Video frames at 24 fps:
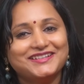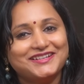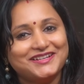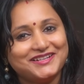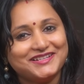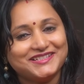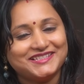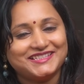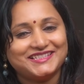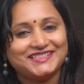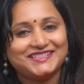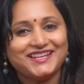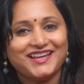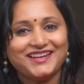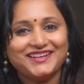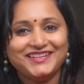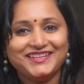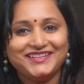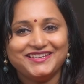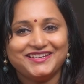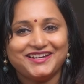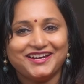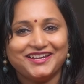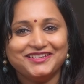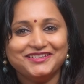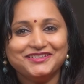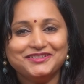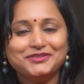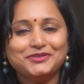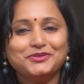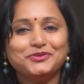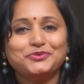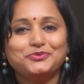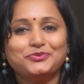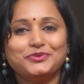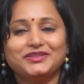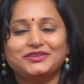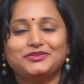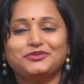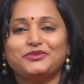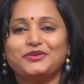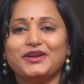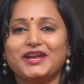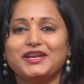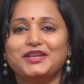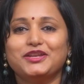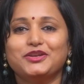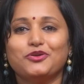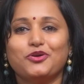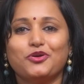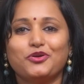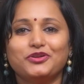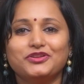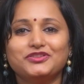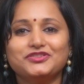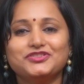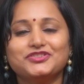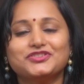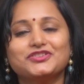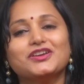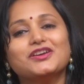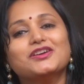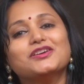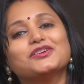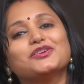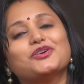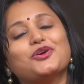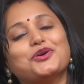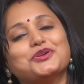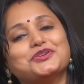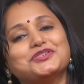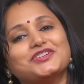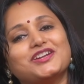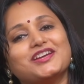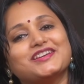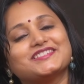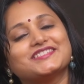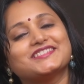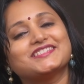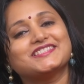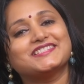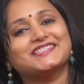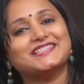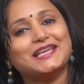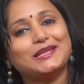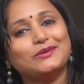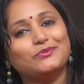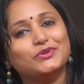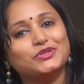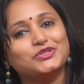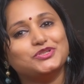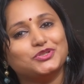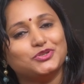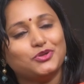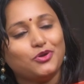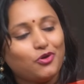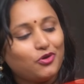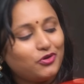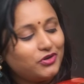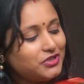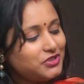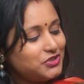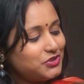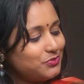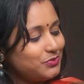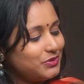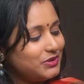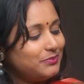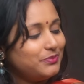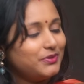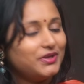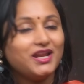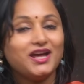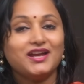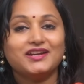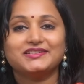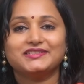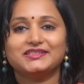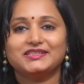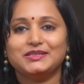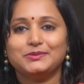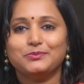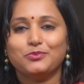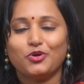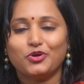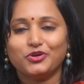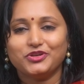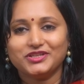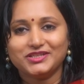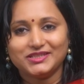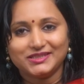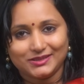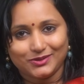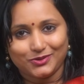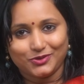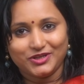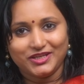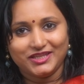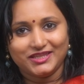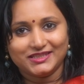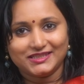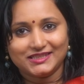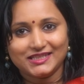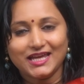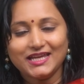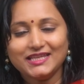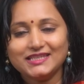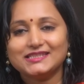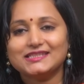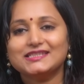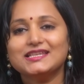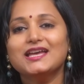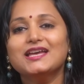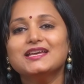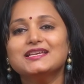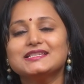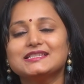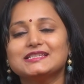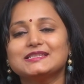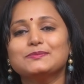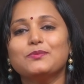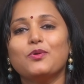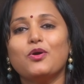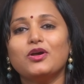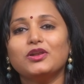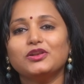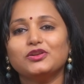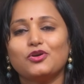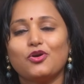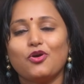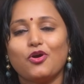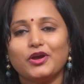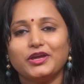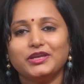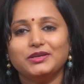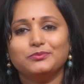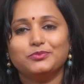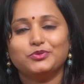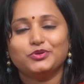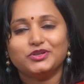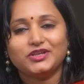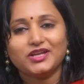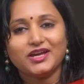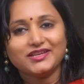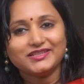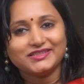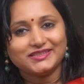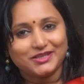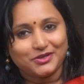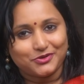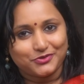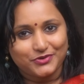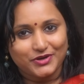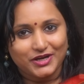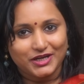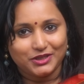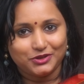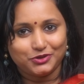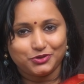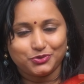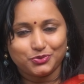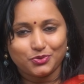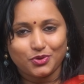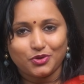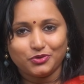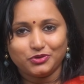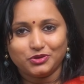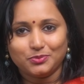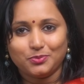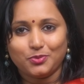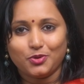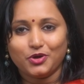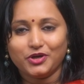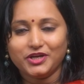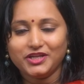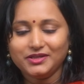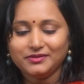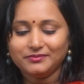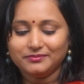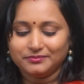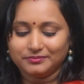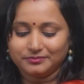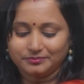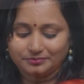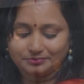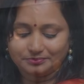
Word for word: a stunning color with red and orange, contrast selvedge and orange with Banarasi borders on either sides, small coin buttas running throughout the body,